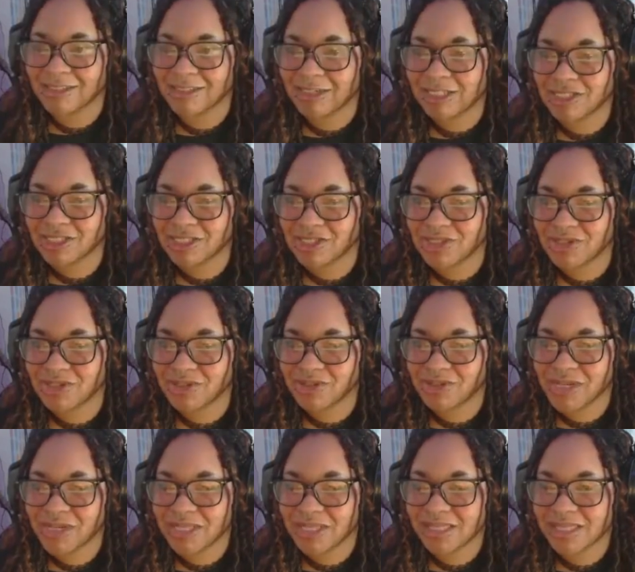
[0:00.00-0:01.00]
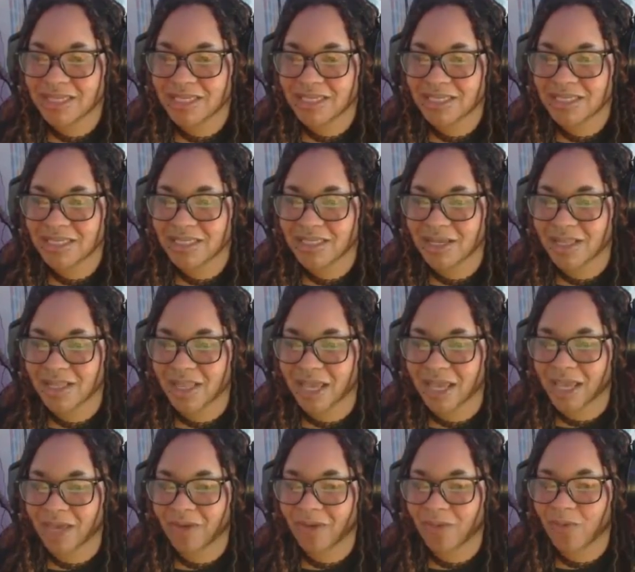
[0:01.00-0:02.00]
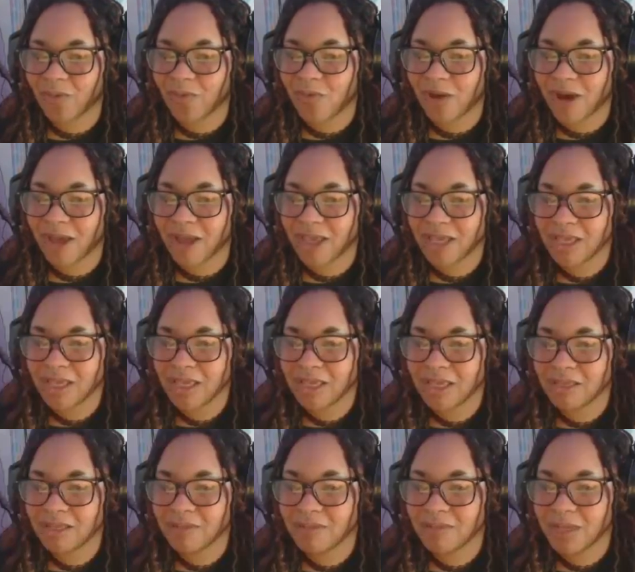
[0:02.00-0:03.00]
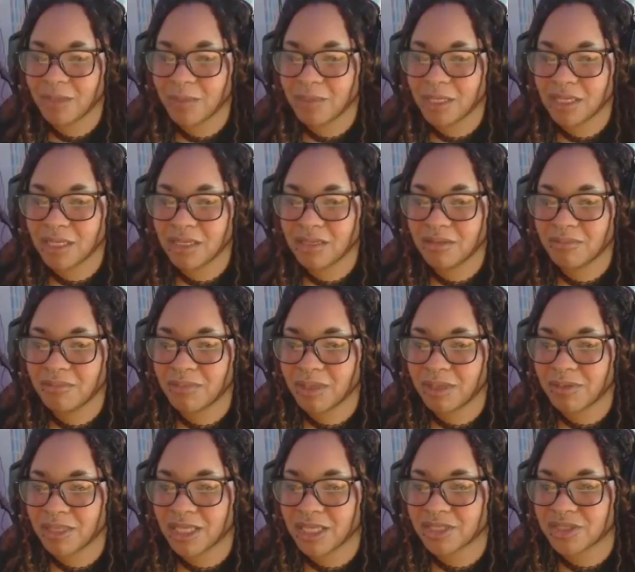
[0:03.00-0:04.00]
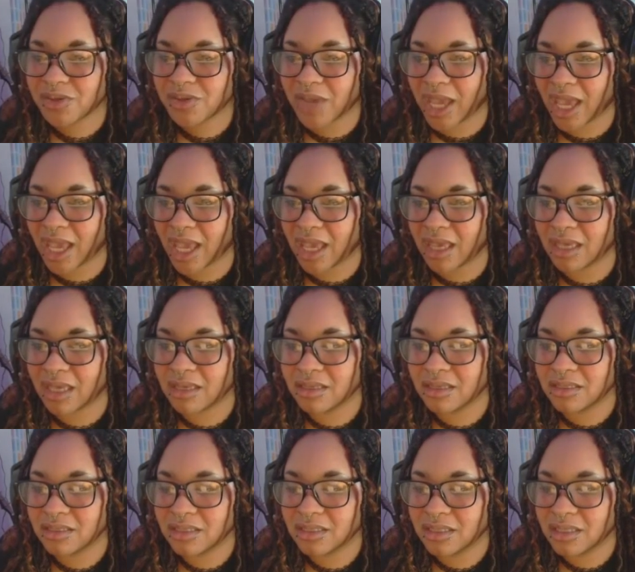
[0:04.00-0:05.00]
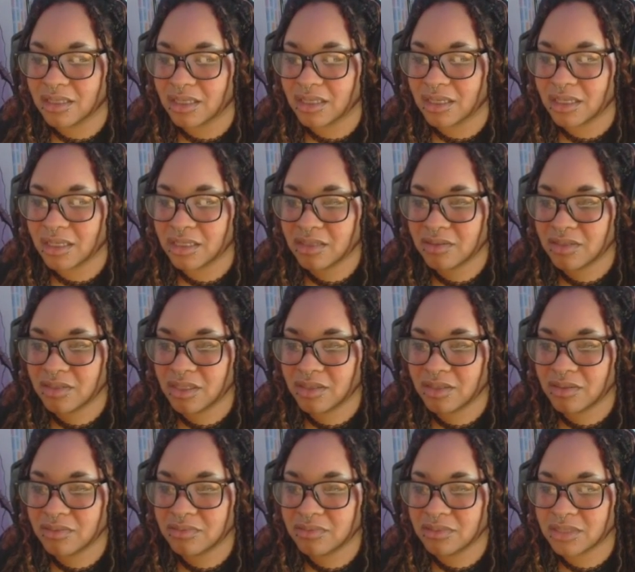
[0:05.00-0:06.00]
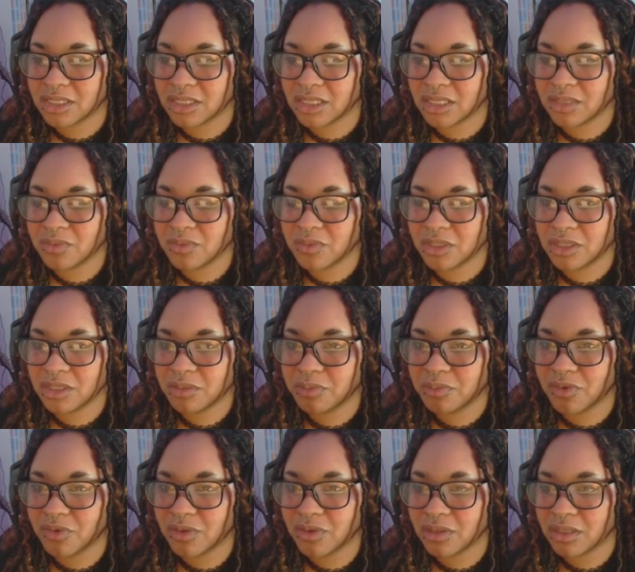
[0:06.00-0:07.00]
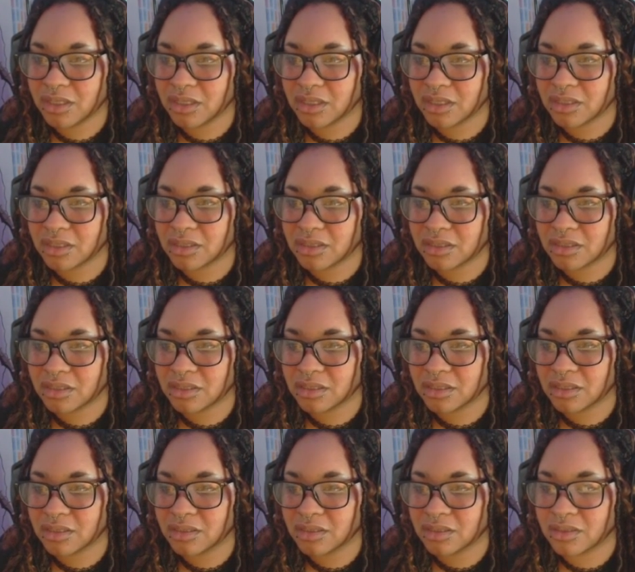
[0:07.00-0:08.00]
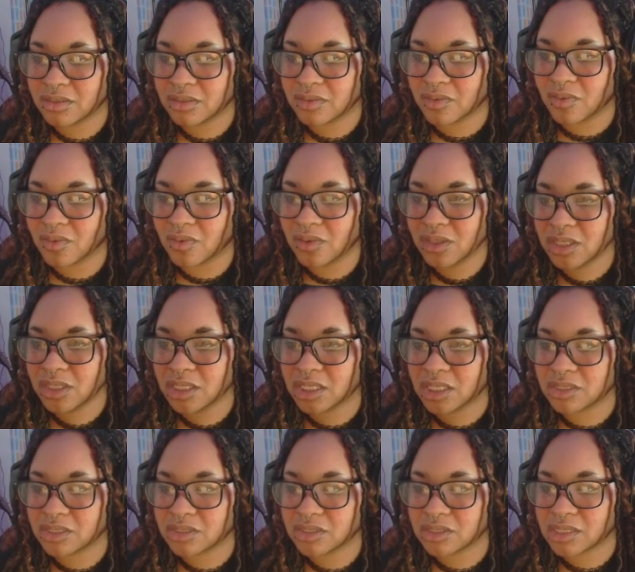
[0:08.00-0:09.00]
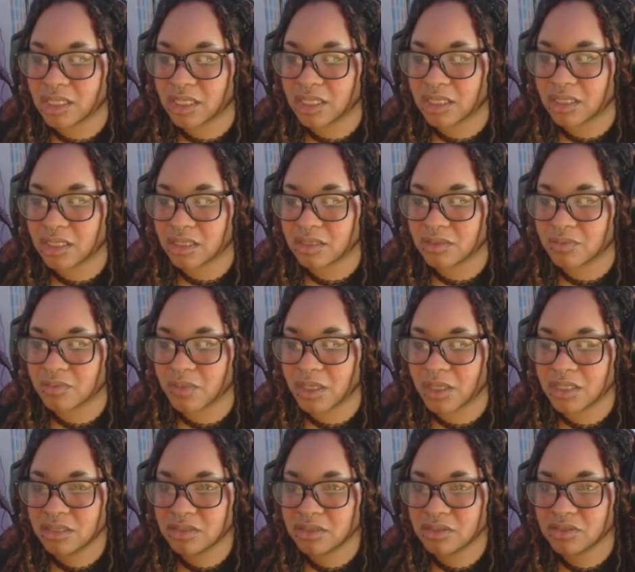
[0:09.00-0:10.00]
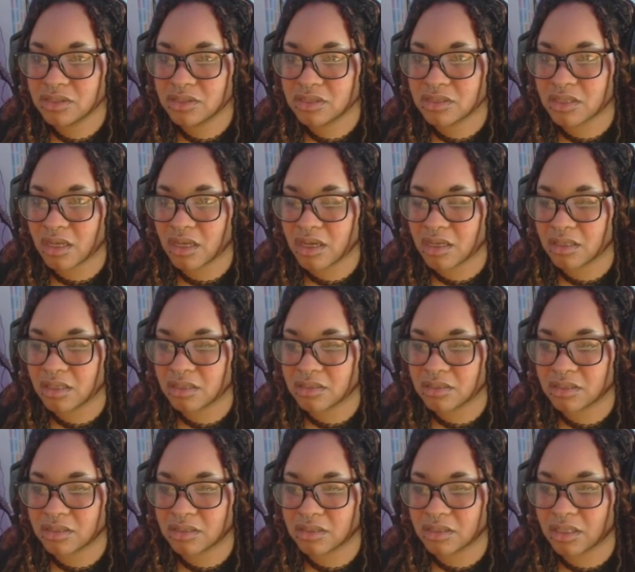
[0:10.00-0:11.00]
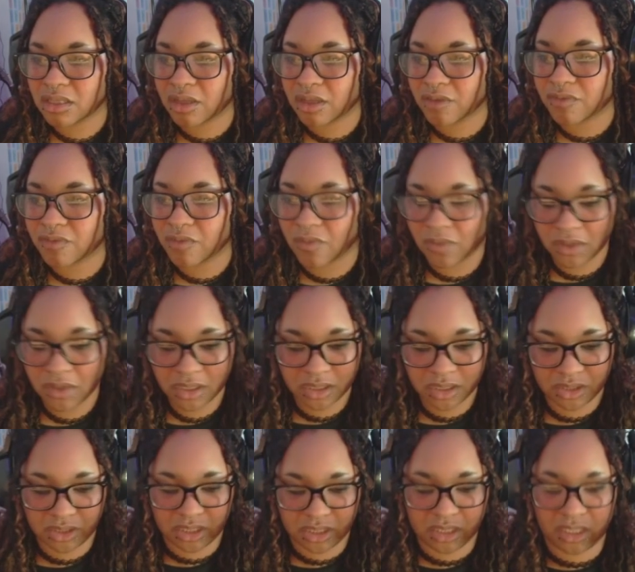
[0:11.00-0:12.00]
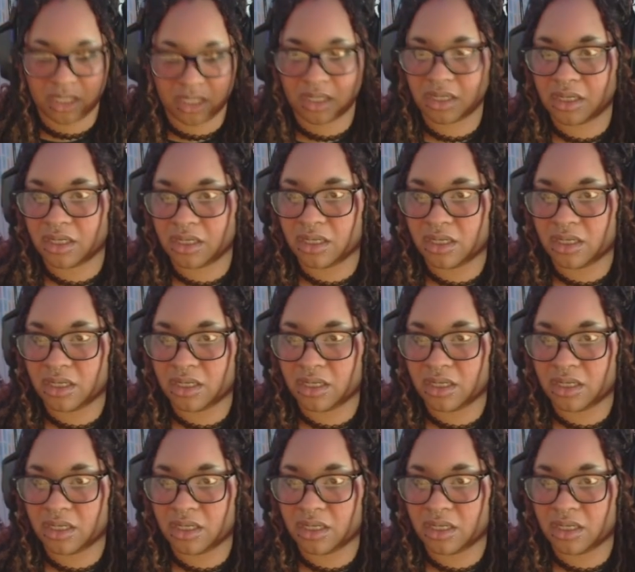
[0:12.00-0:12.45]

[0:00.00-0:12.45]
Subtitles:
I just do this like white? Maybe that's okay. I don't know. I kind of wanted more orange. Like, why is there just not enough orange in here?